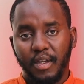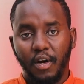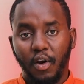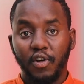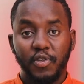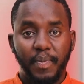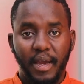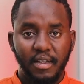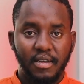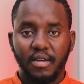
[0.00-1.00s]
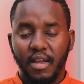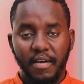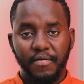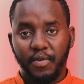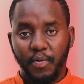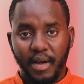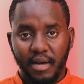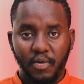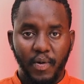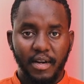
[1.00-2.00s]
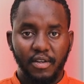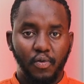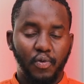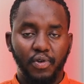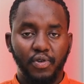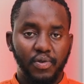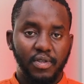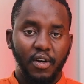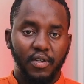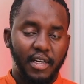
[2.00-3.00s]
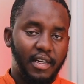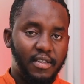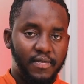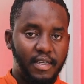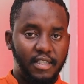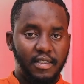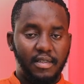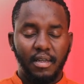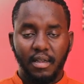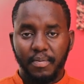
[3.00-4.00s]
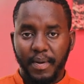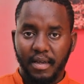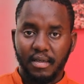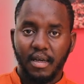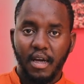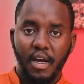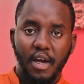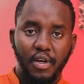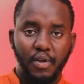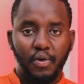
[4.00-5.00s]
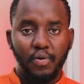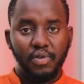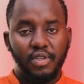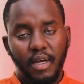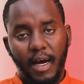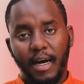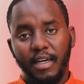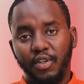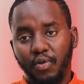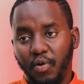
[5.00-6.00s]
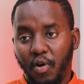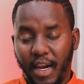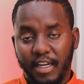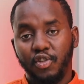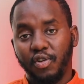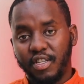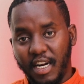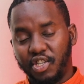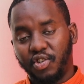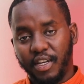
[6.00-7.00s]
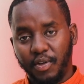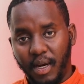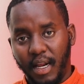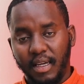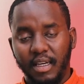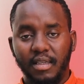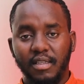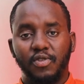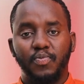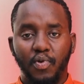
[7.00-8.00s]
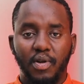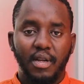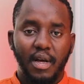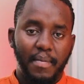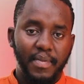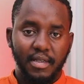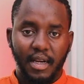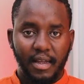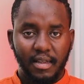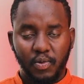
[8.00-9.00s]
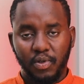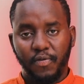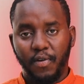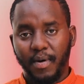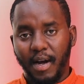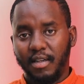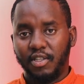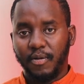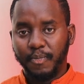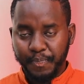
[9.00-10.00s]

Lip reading: gloss paint everywhere when you could use alternatives such as silk paint? Do you collect your trash regularly? It is small habits like this which form culture.